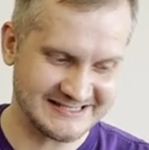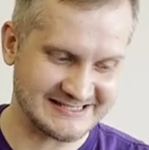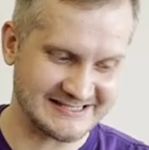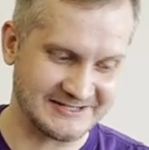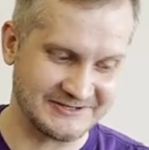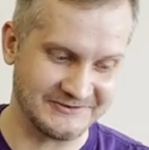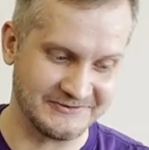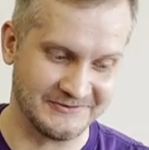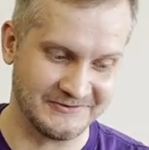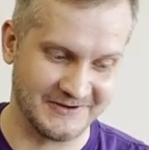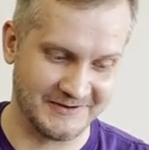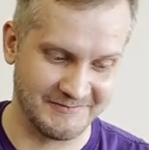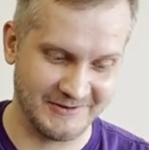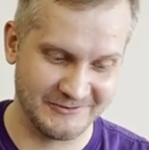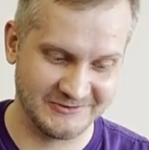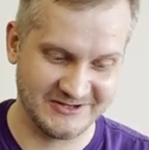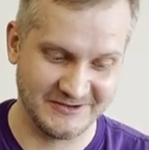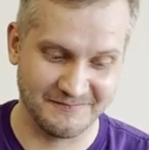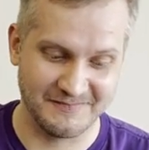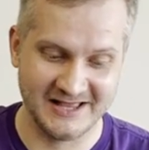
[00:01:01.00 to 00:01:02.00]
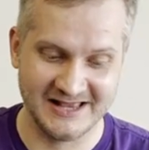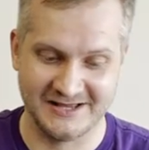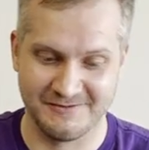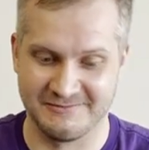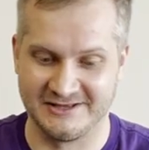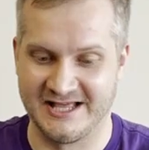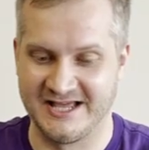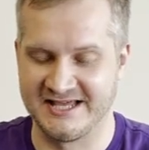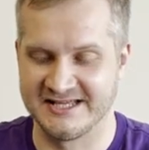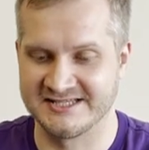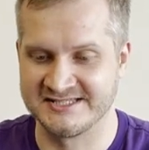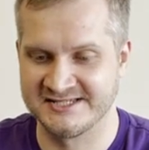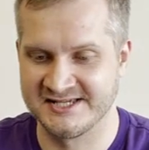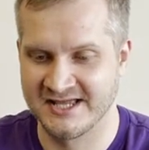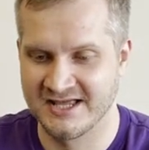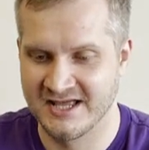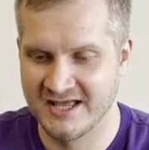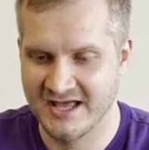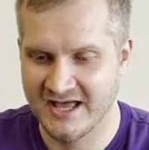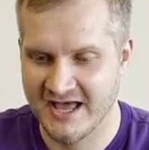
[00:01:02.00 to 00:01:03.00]
So, about the Belemnites,
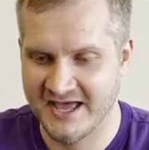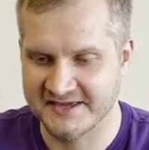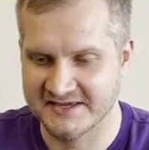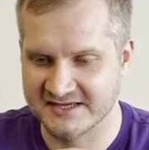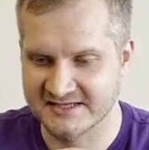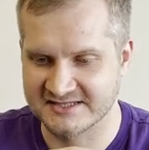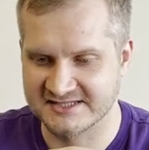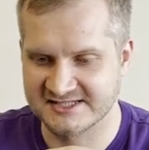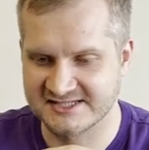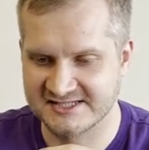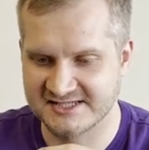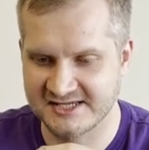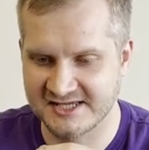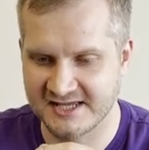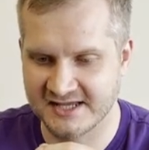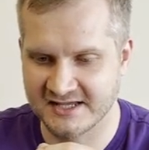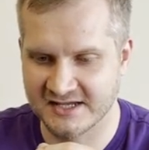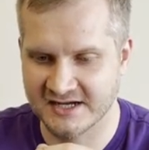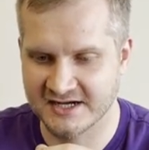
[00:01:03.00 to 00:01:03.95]
I can see